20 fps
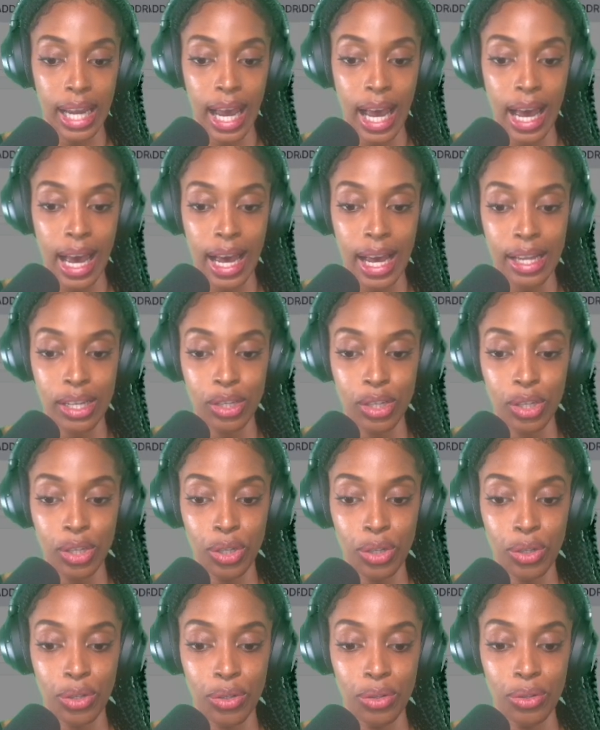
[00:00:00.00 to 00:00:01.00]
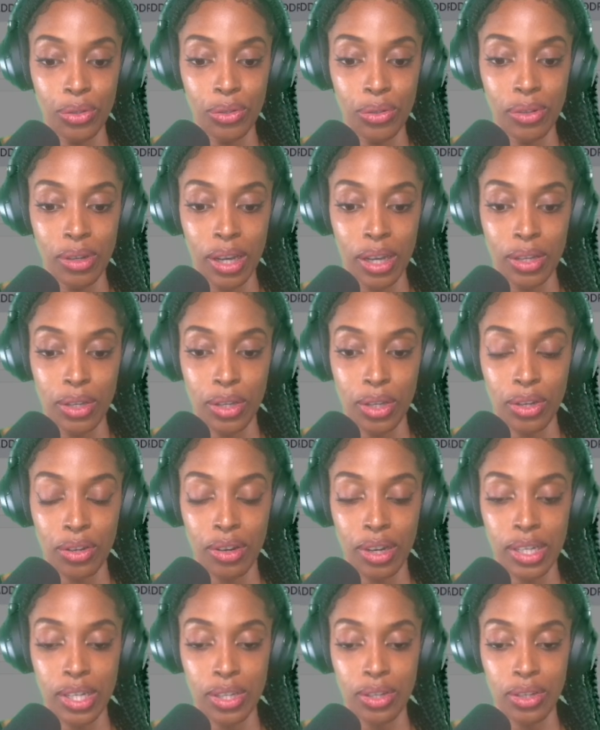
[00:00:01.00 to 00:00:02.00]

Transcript: add to, and you create a new